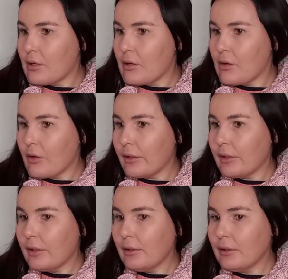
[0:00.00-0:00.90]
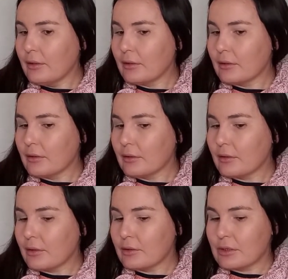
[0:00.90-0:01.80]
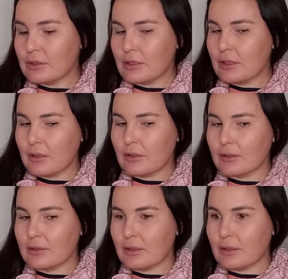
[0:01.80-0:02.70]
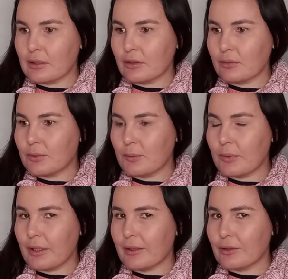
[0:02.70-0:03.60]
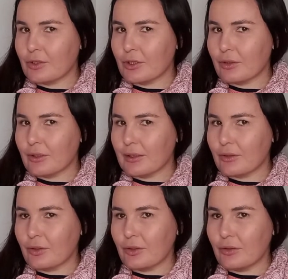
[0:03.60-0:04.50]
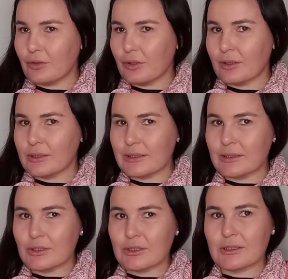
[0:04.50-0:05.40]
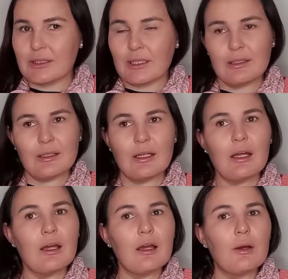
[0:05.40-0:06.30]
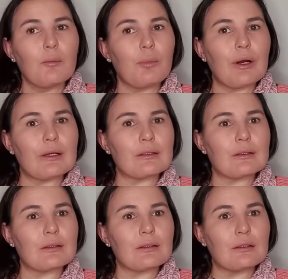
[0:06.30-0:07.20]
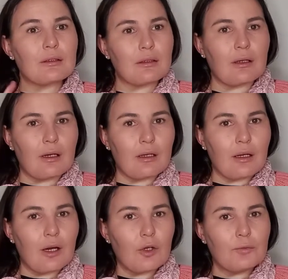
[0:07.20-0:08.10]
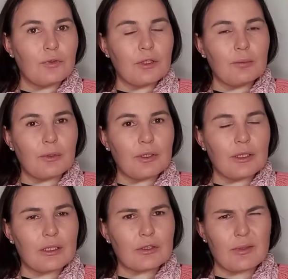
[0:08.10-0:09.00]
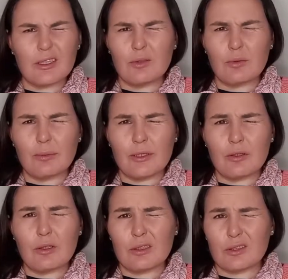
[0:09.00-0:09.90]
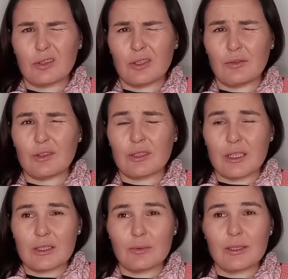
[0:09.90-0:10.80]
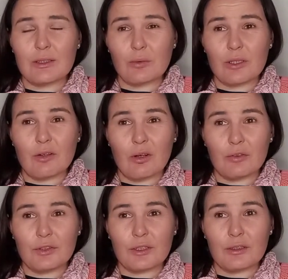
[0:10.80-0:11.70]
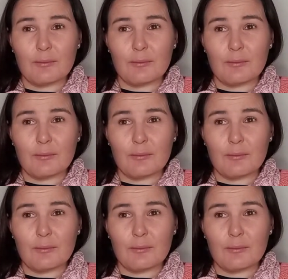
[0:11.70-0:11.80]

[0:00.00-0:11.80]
I just realized I did not prepare to show that to you guys just yet, but hopefully by next week it will be a cast on. If not next week, the week after.